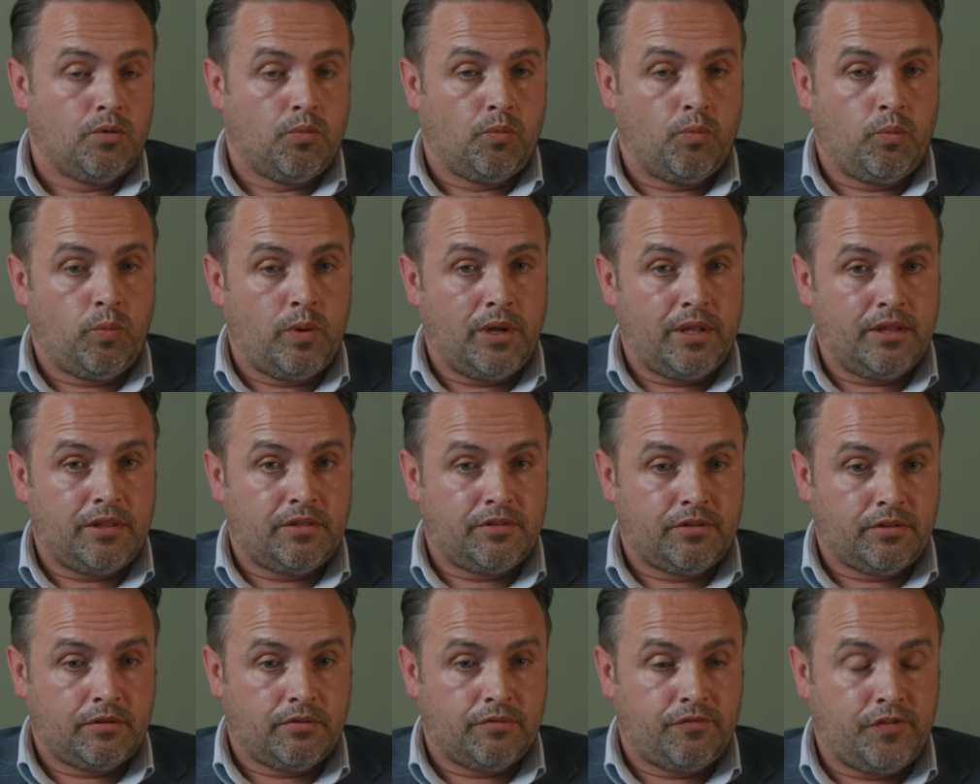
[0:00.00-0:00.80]

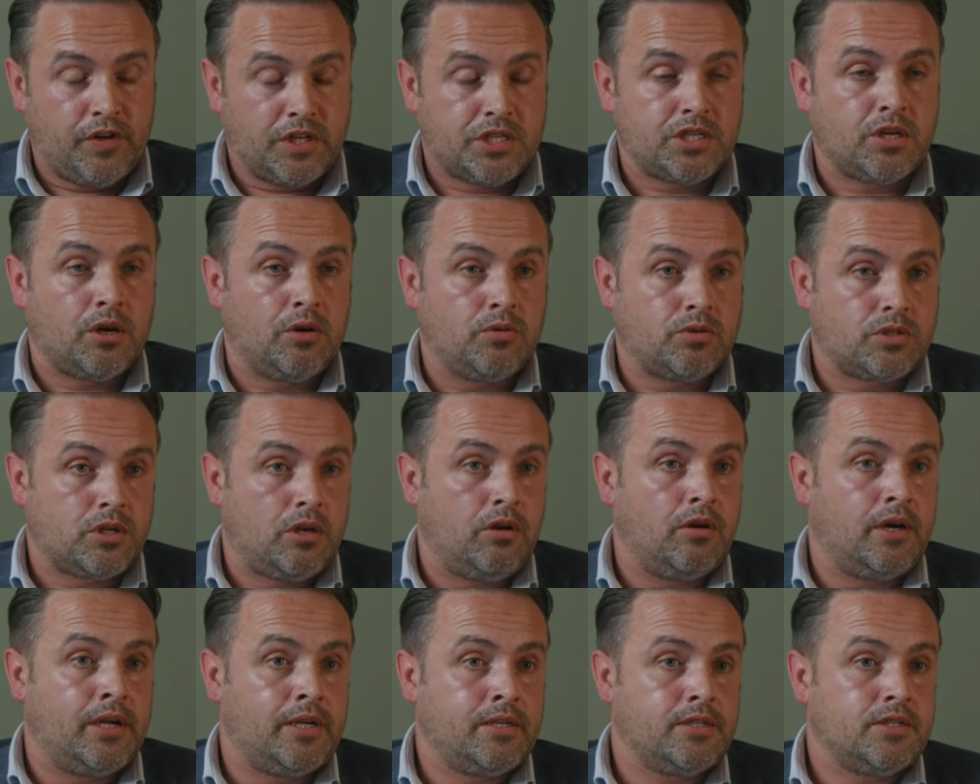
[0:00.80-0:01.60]
With FISCO's
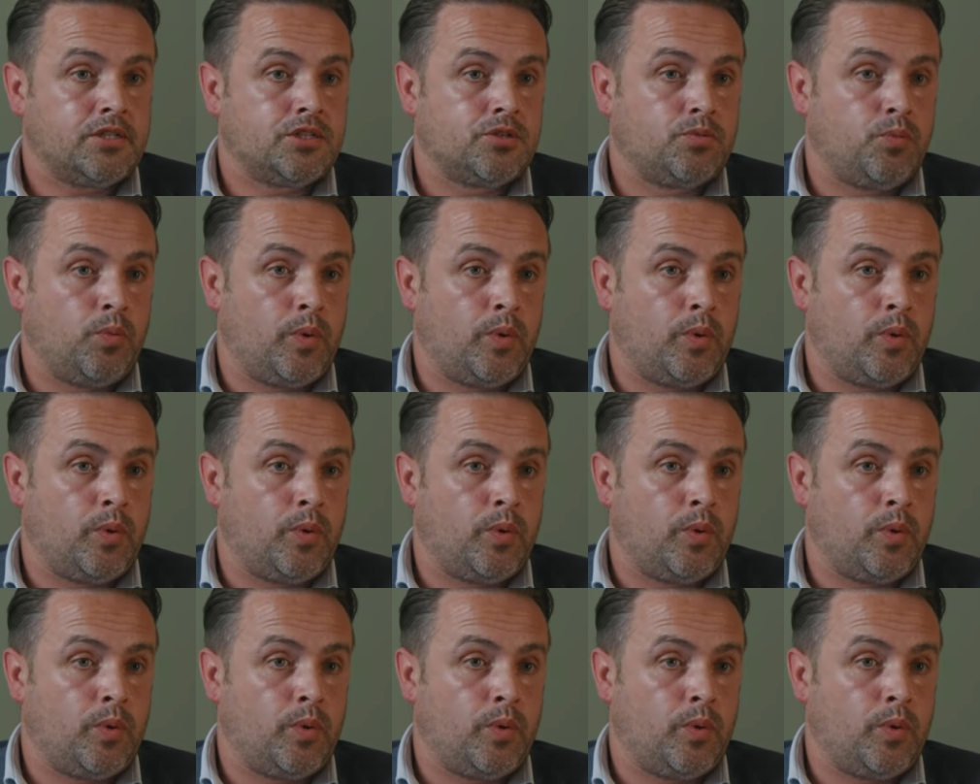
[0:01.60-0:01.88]
clients,